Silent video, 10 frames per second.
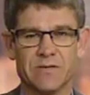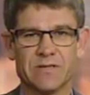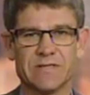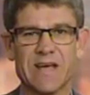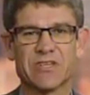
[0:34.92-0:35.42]

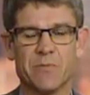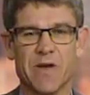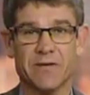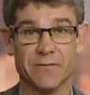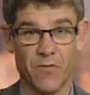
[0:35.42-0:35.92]
This is actually
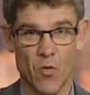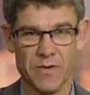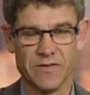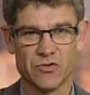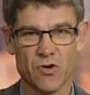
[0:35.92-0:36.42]
about
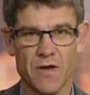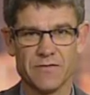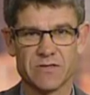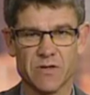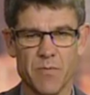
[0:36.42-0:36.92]
informing the
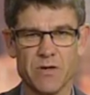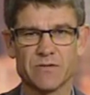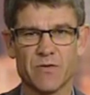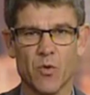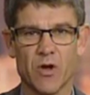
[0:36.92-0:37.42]
drivers, so most
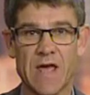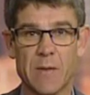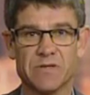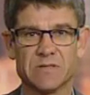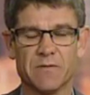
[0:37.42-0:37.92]
of the work
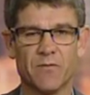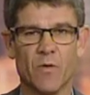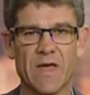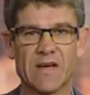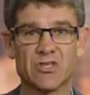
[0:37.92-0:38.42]
happens
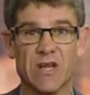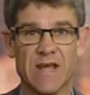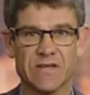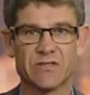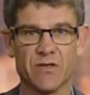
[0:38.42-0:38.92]
before they actually
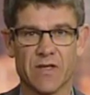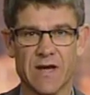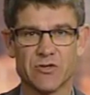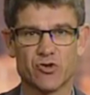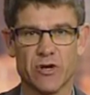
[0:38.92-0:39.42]
get to the
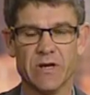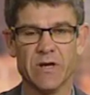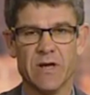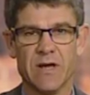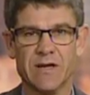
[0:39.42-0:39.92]
country
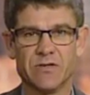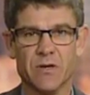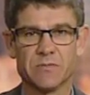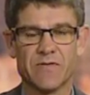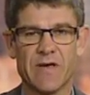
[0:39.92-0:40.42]
in
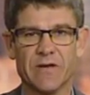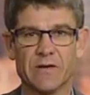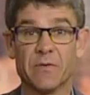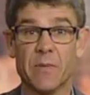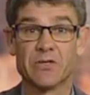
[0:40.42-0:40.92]
terms of having
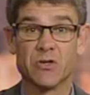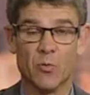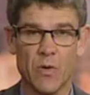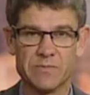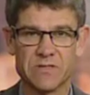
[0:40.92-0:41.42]
information
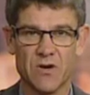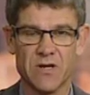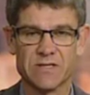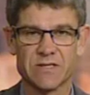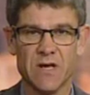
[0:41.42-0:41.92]
on
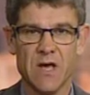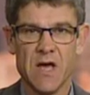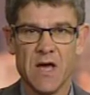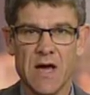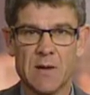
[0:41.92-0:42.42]
websites,
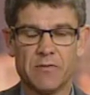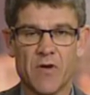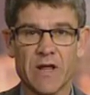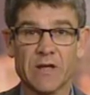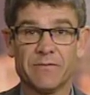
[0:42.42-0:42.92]

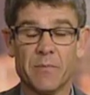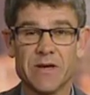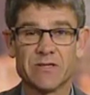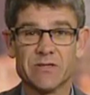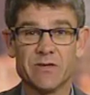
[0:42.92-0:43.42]
providing
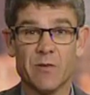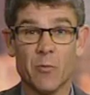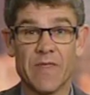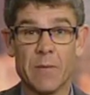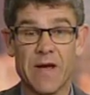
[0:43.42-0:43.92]
information to them
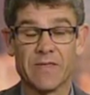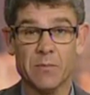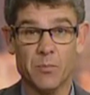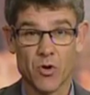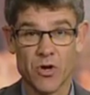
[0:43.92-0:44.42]
when they make
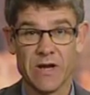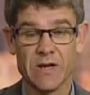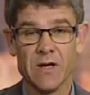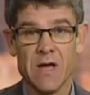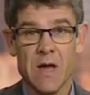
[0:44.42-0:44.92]
their booking,